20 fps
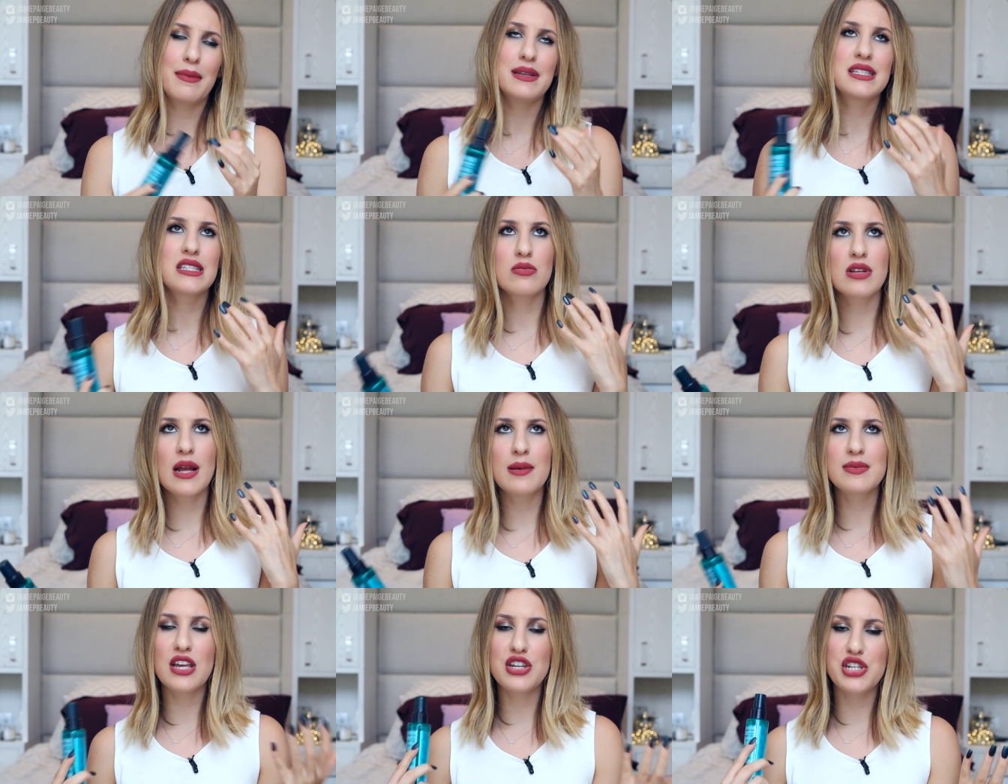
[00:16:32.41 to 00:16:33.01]
I mean,
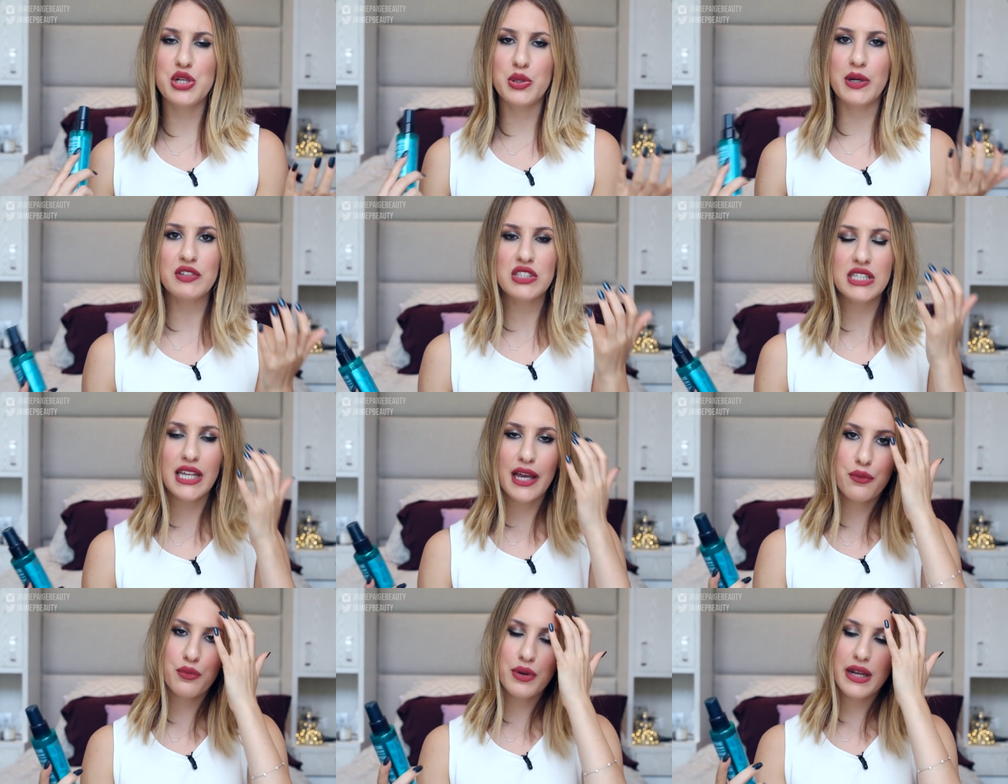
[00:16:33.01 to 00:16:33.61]
sometimes I do have
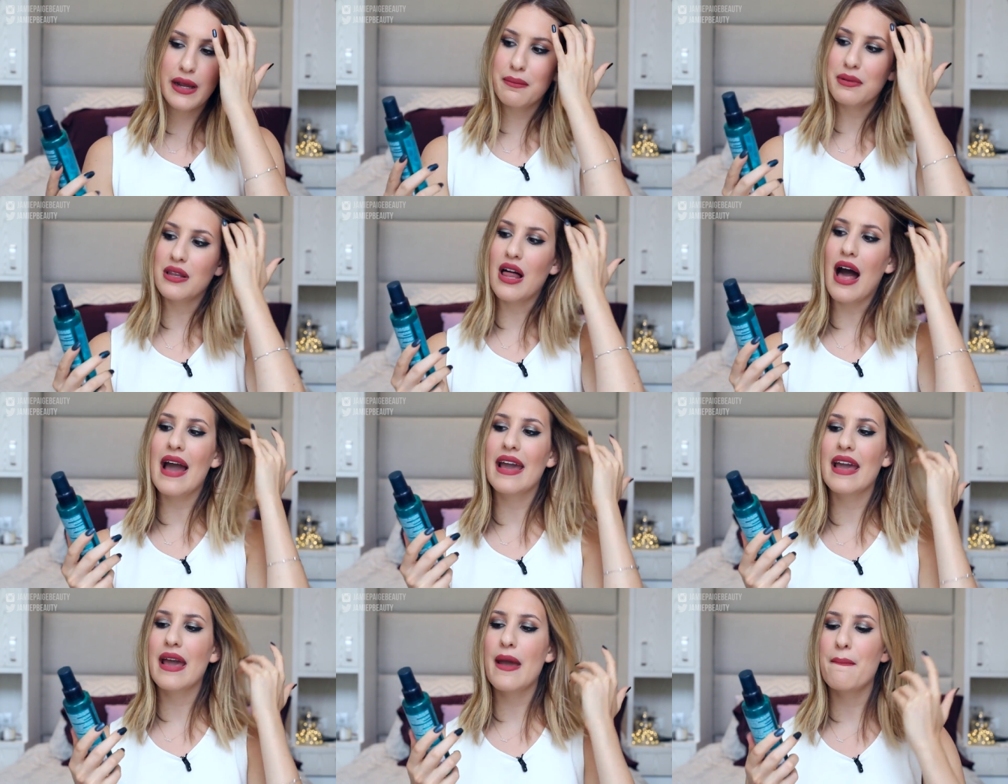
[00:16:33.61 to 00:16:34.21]
to like
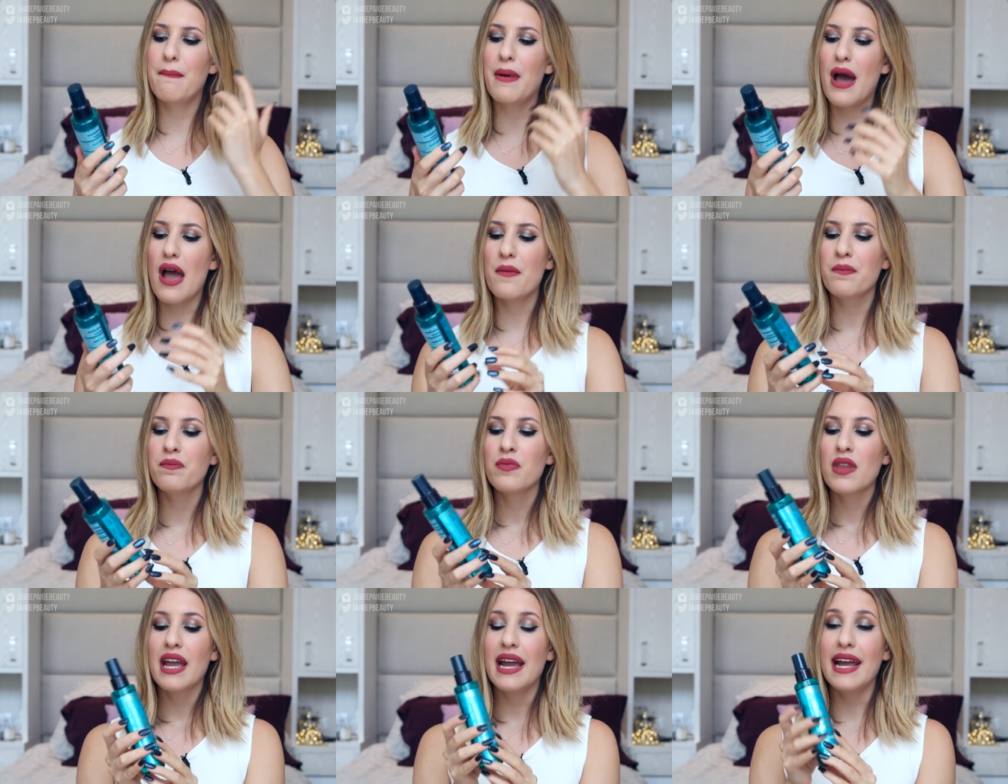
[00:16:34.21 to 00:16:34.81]
reapply it,
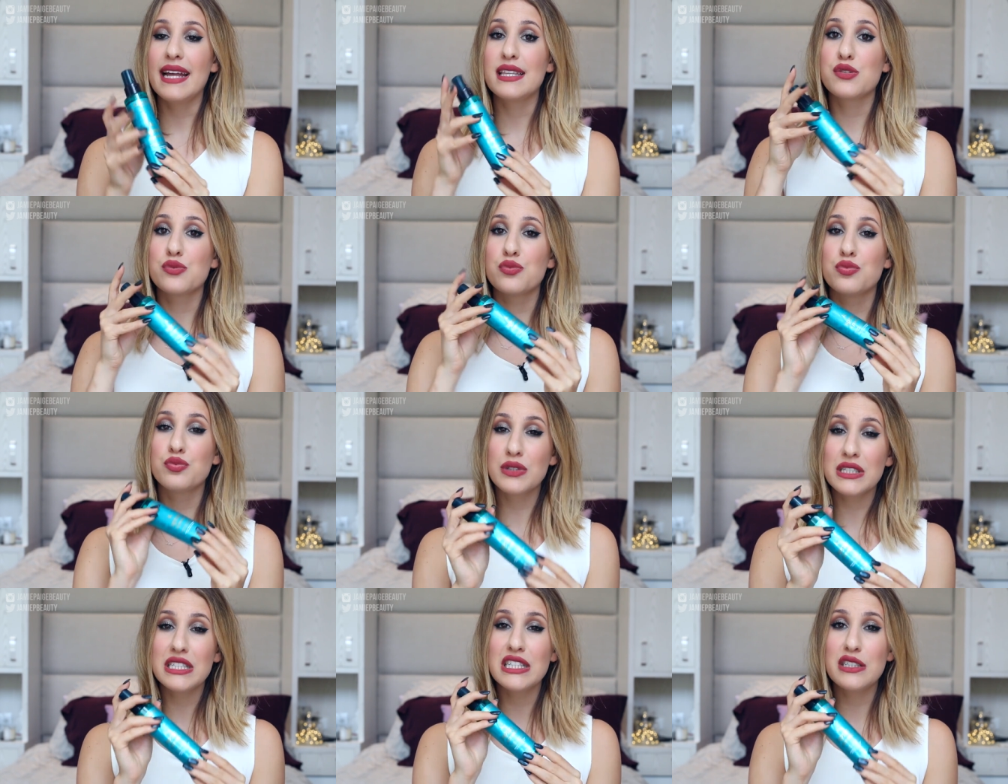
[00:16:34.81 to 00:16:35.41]
but it's
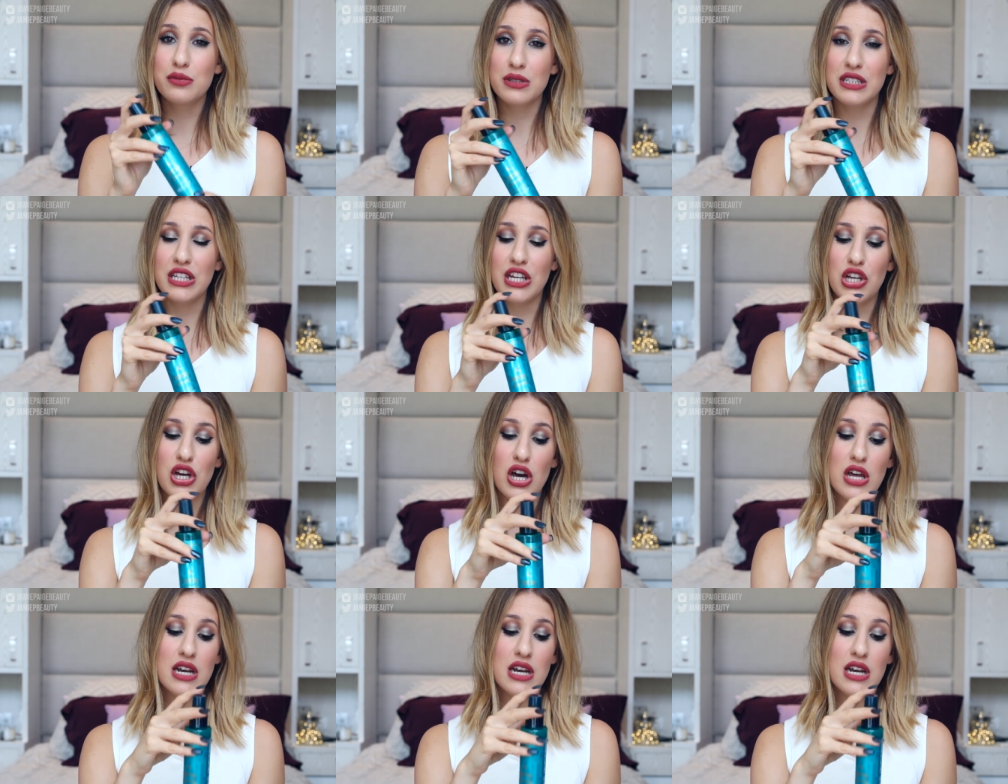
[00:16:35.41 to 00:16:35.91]
really, really good.